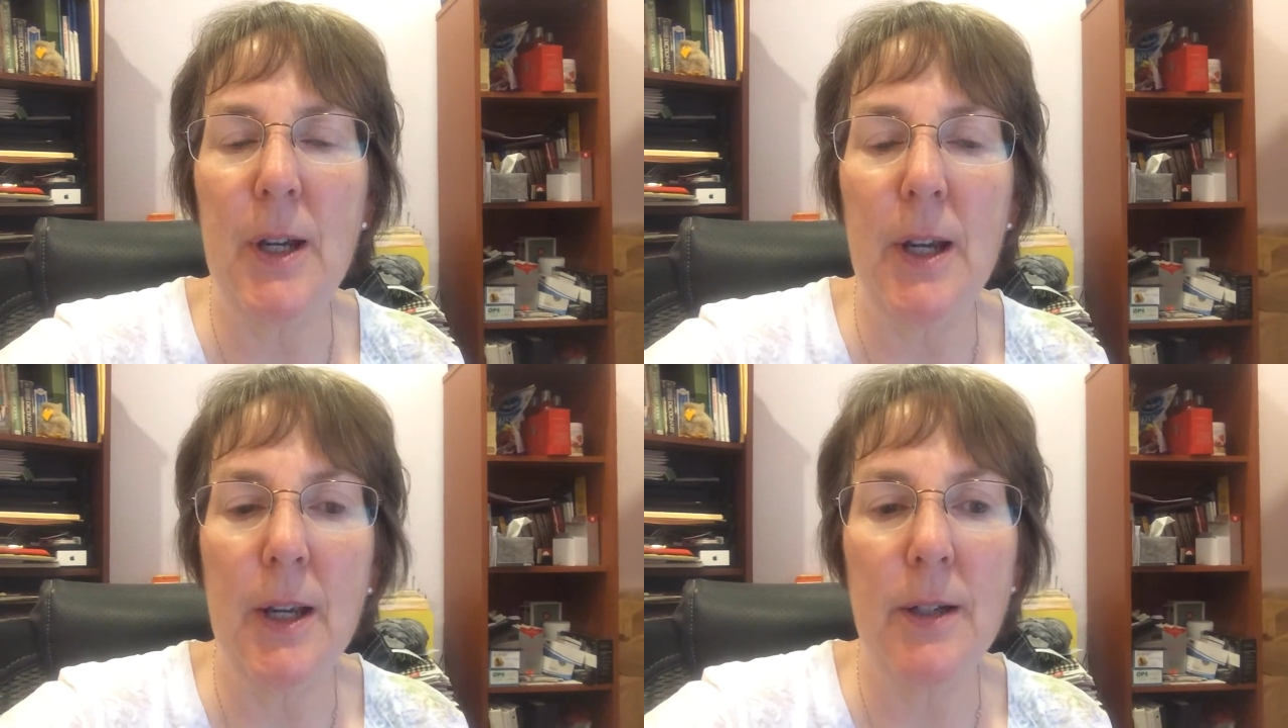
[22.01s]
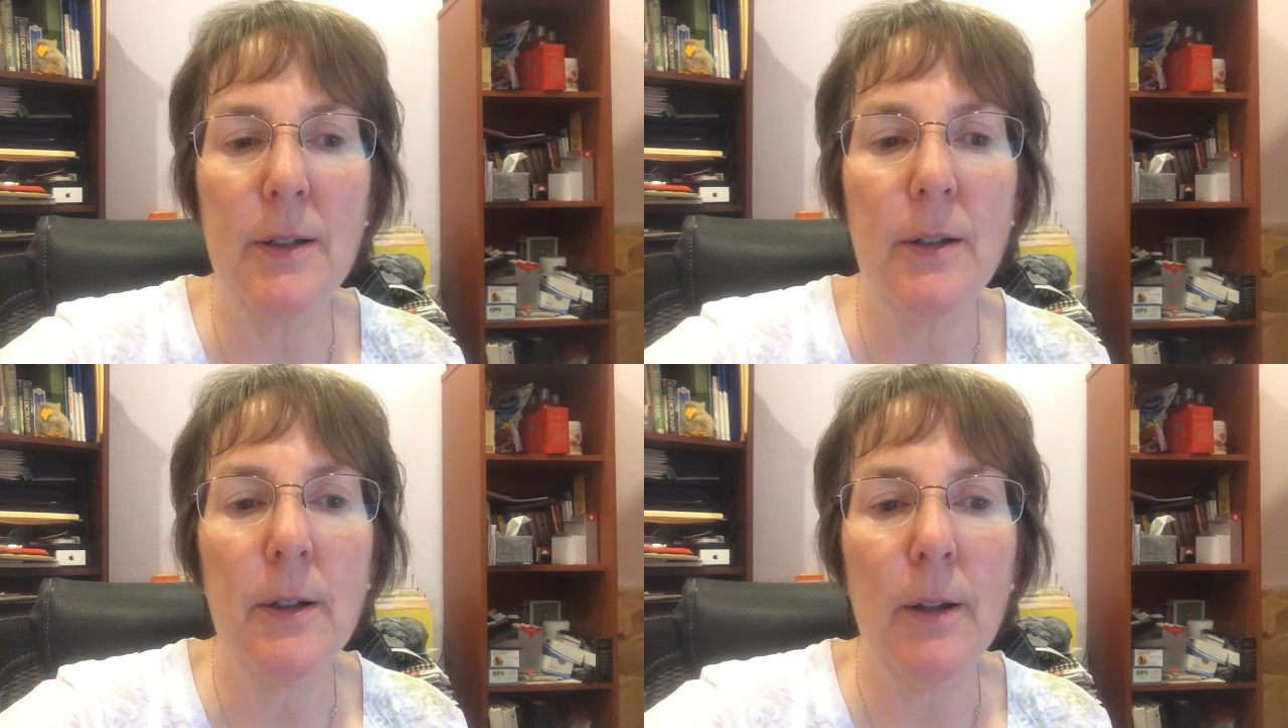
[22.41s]

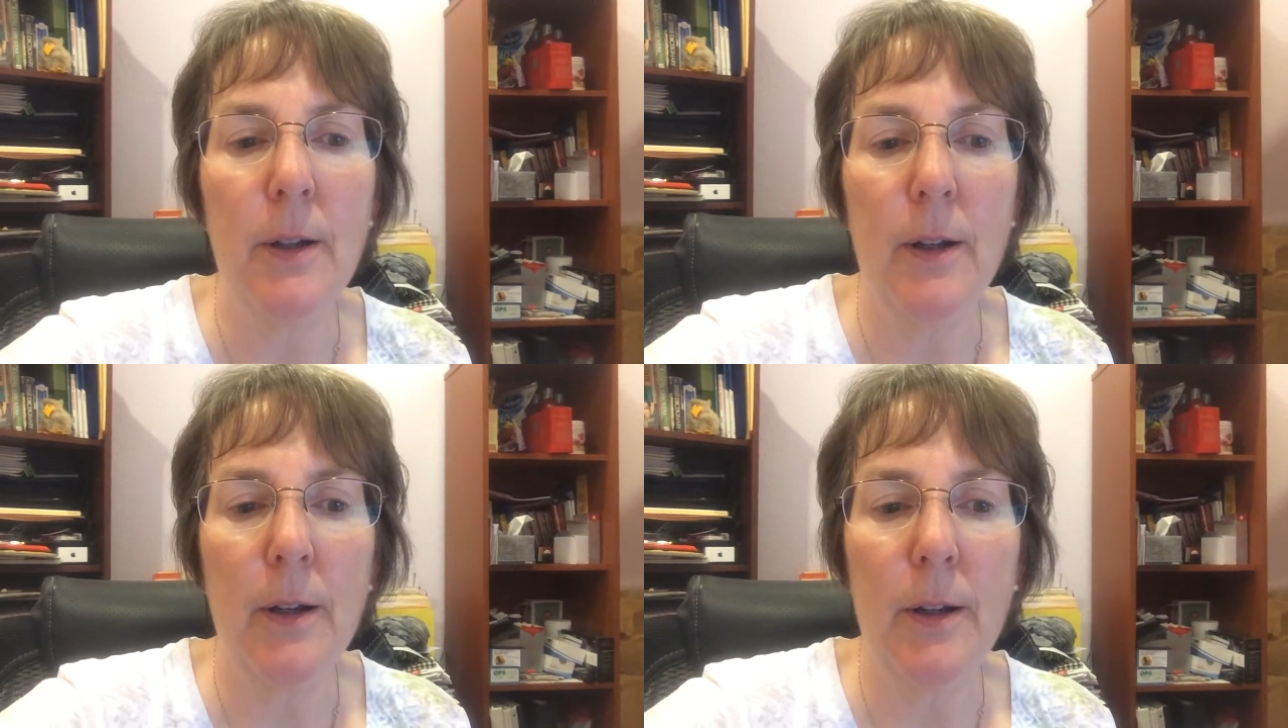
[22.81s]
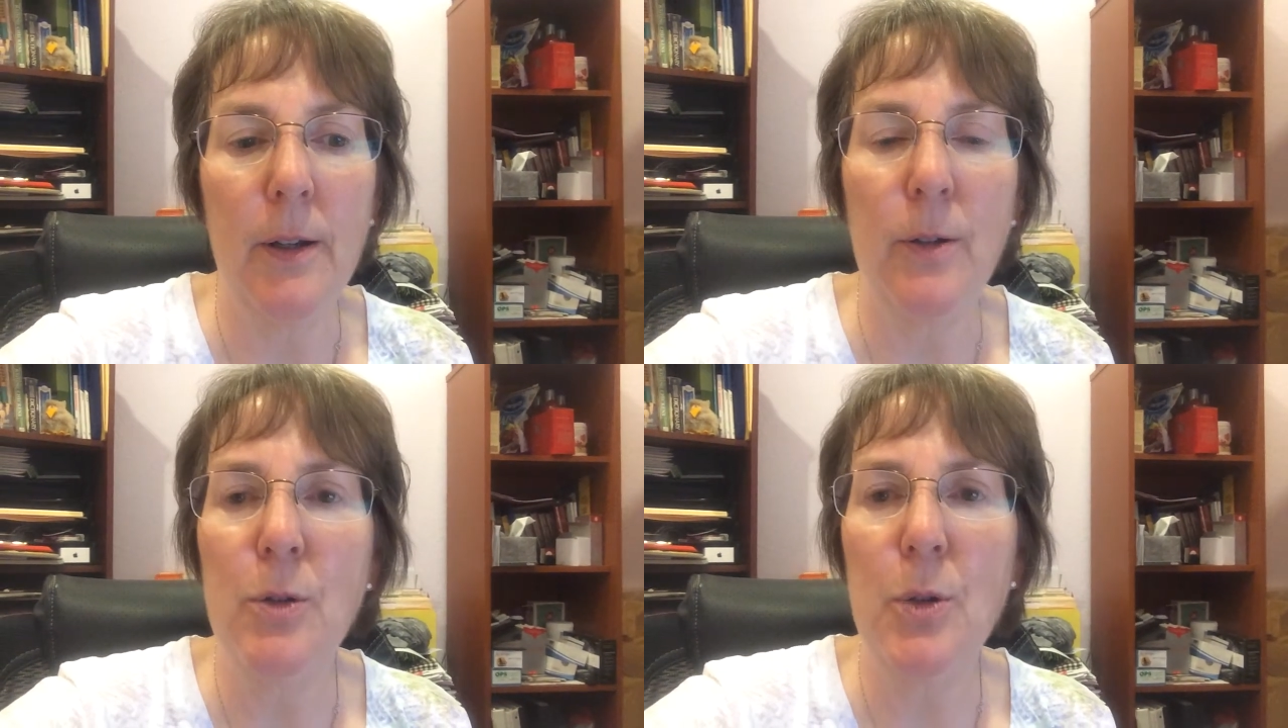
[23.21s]
and
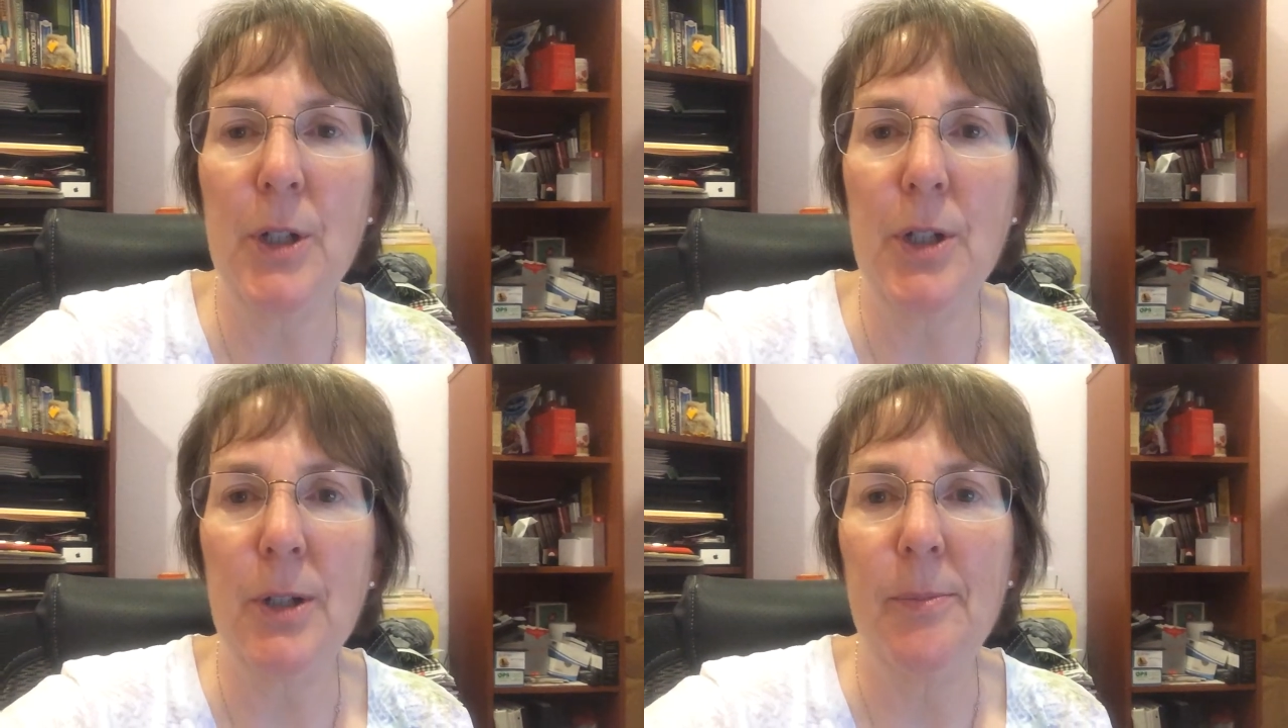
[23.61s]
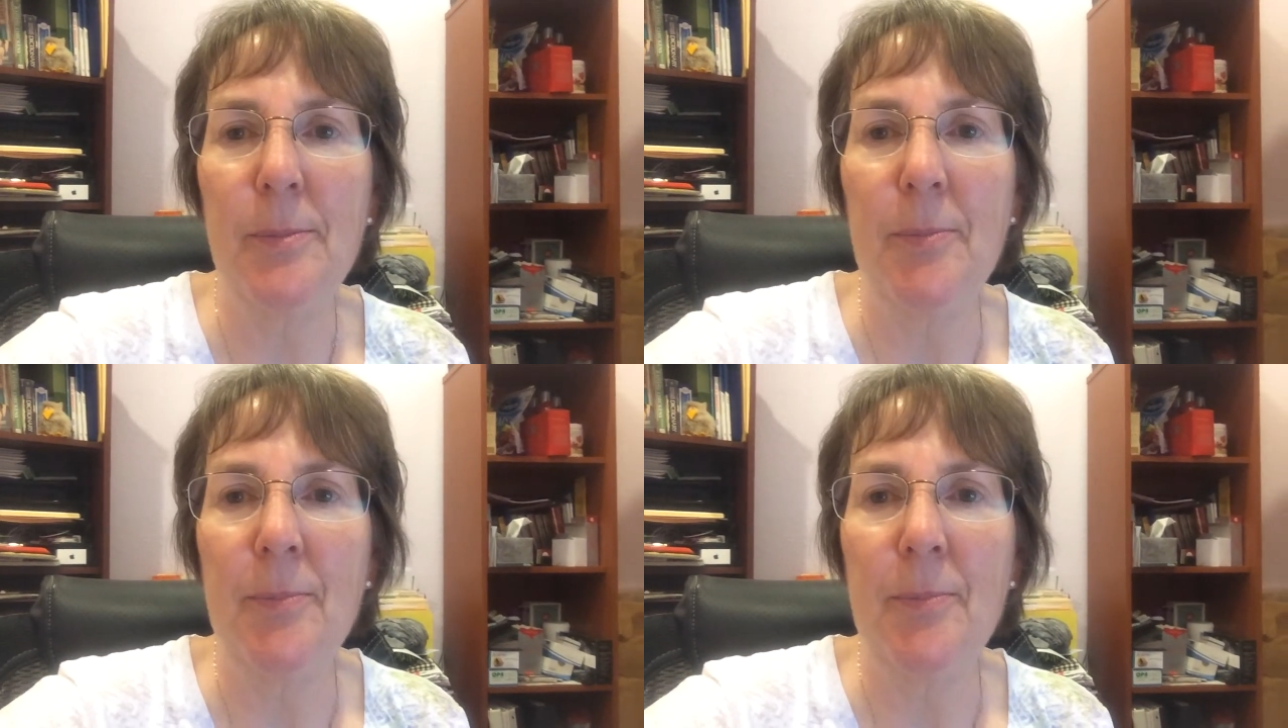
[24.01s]
uh, nutrition.